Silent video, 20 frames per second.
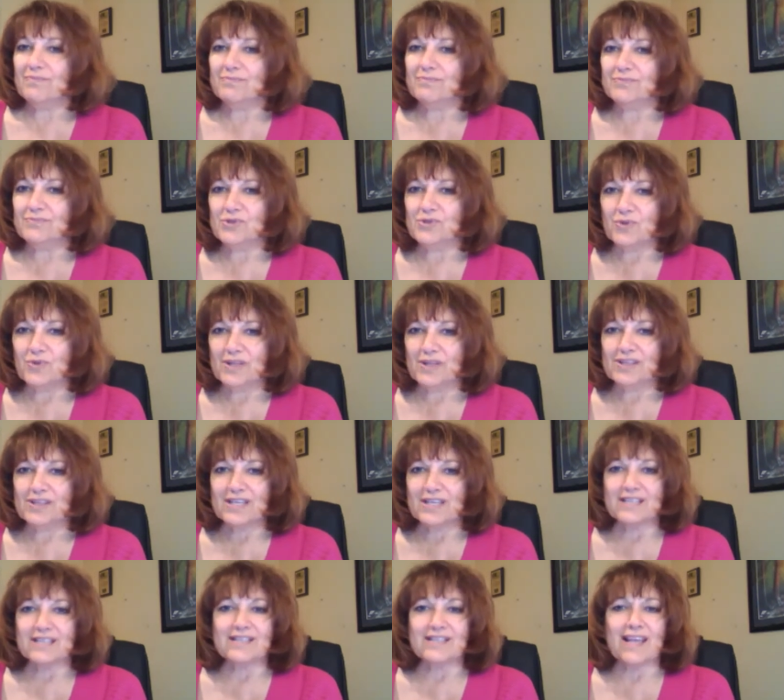doing
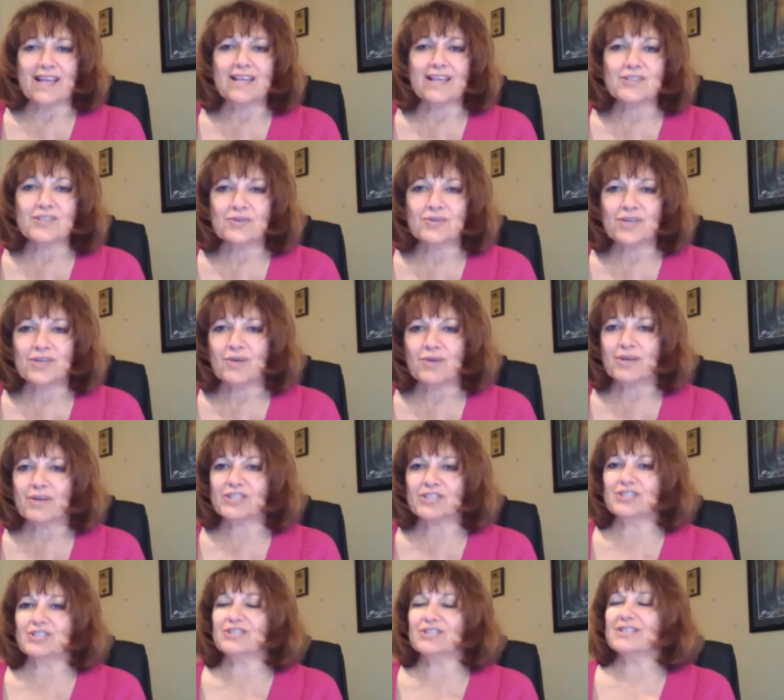things, answering
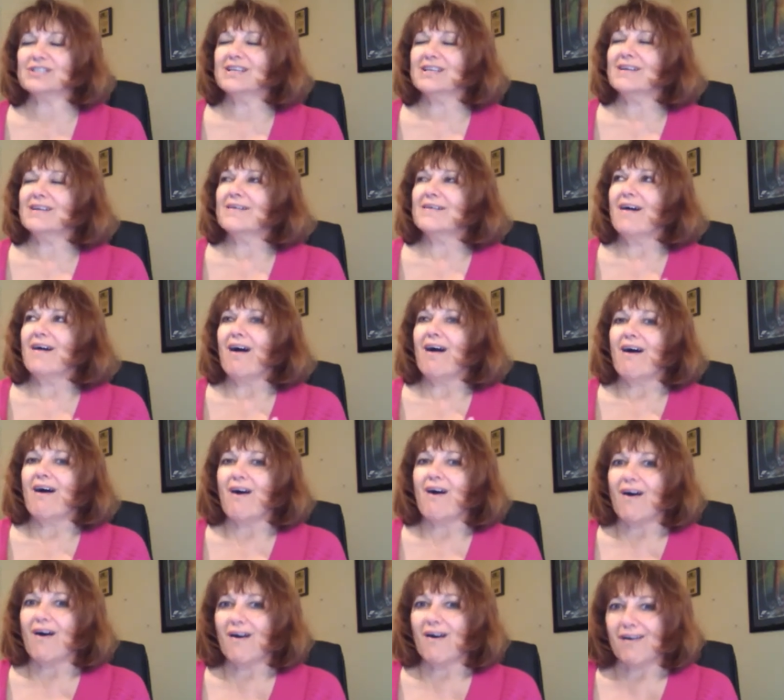questions
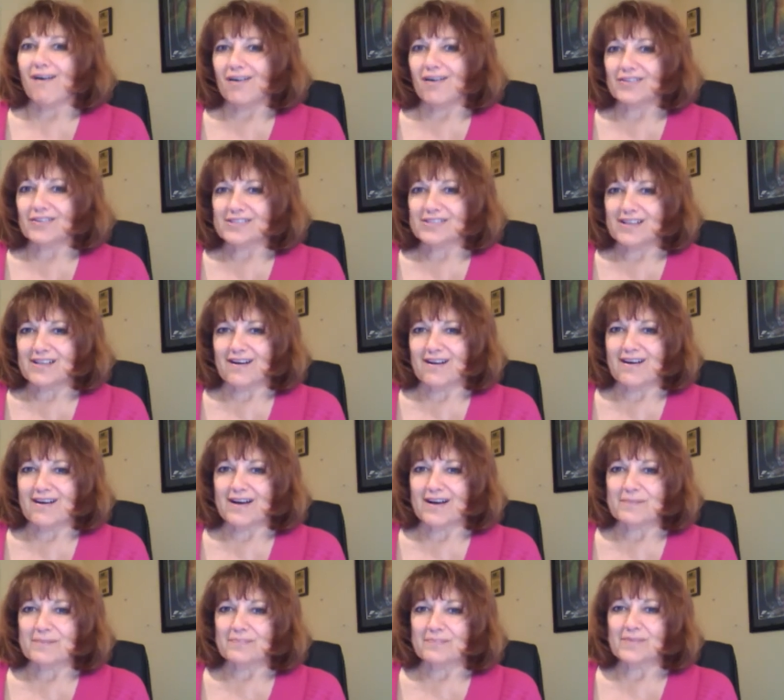all the
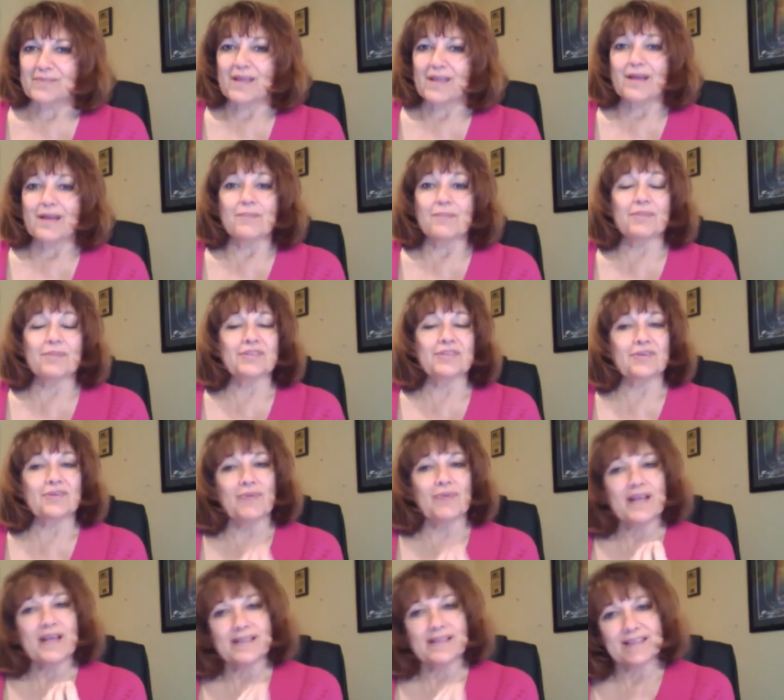time. But the
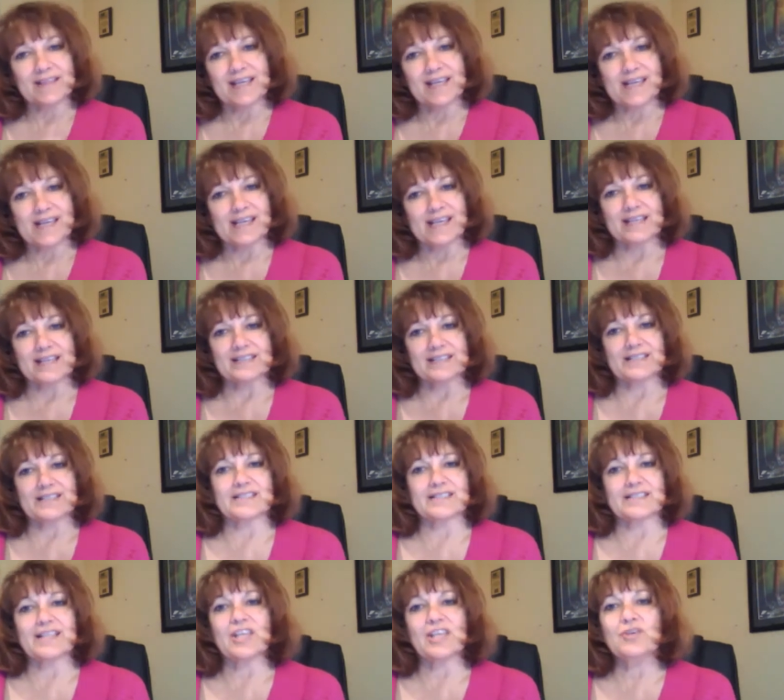great thing is is
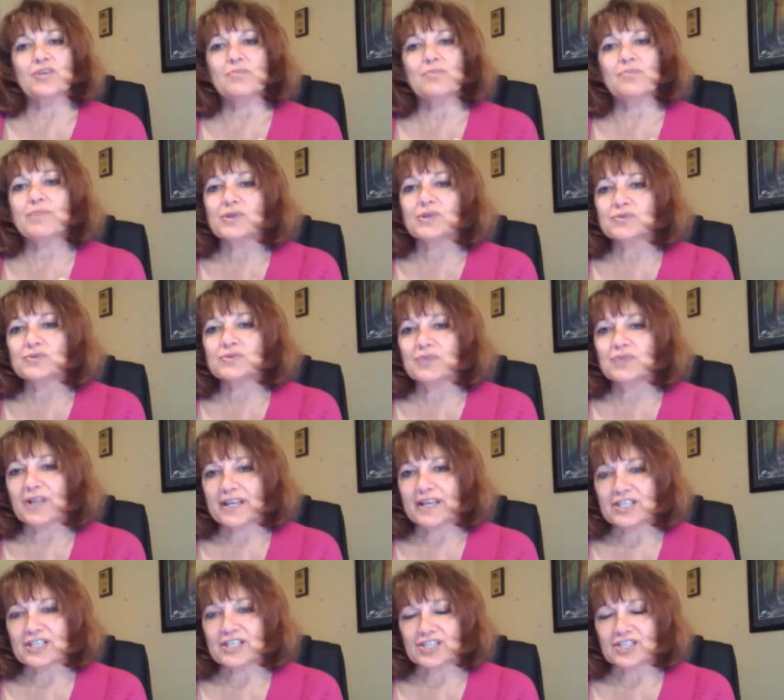that you build
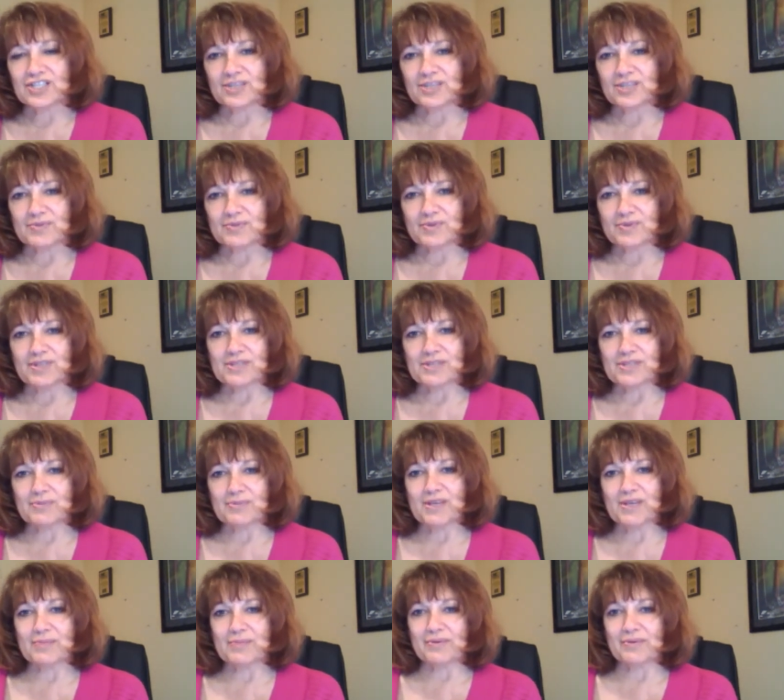relationships with these
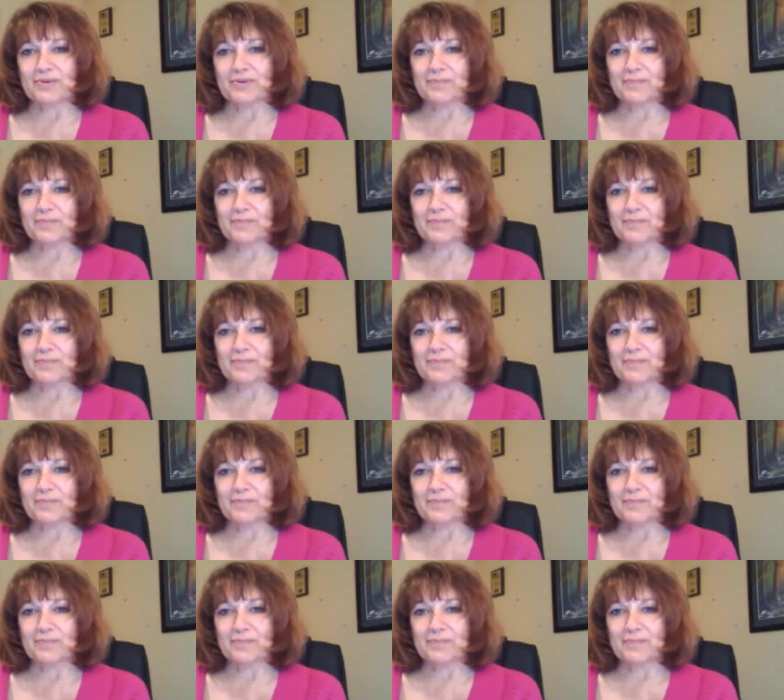people.